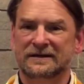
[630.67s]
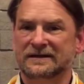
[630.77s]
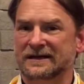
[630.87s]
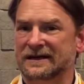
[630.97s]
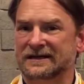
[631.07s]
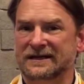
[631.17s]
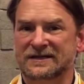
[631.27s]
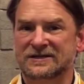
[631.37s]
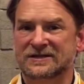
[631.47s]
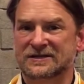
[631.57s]
God
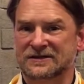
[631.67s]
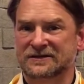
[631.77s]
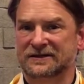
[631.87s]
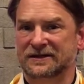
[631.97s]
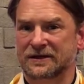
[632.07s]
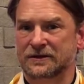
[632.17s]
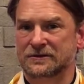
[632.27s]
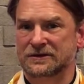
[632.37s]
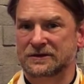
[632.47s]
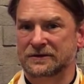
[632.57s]
can certainly
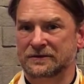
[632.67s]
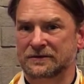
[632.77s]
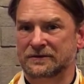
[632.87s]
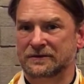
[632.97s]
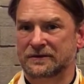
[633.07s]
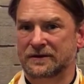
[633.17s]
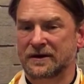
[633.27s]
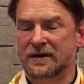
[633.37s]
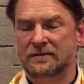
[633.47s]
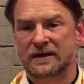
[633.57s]
use you.
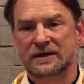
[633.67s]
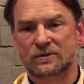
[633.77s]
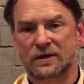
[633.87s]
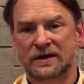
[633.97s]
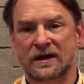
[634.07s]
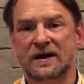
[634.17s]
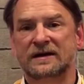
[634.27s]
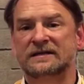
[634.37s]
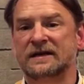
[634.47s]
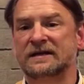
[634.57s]
Because what
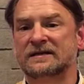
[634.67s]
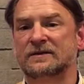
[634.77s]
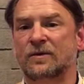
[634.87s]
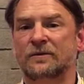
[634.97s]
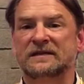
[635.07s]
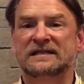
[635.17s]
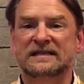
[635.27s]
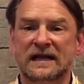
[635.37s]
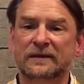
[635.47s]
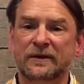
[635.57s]
God does and what we
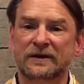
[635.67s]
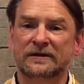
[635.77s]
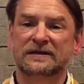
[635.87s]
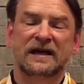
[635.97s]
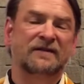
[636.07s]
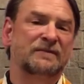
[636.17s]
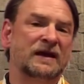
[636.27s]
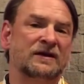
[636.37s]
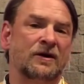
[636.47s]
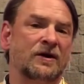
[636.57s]
celebrate on the day of
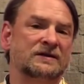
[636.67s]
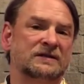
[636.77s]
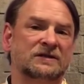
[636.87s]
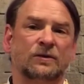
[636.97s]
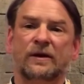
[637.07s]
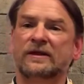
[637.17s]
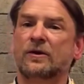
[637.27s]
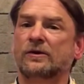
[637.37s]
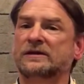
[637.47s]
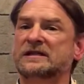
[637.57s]
Pentecost is the way the
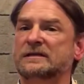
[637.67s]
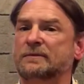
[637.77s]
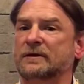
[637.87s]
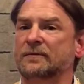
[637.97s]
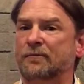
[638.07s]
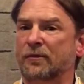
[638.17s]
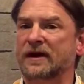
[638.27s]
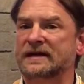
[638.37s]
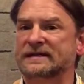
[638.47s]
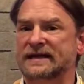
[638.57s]
Holy Spirit
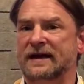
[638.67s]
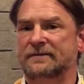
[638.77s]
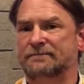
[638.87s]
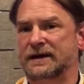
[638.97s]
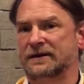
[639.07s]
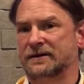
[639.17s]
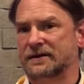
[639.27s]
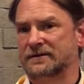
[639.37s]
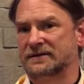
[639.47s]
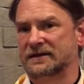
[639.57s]
breaks down
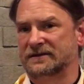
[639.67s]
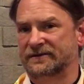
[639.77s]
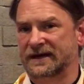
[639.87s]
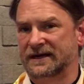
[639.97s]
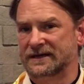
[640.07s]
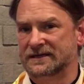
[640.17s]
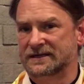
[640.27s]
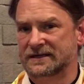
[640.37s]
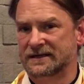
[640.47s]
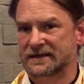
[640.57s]
barriers that divide us.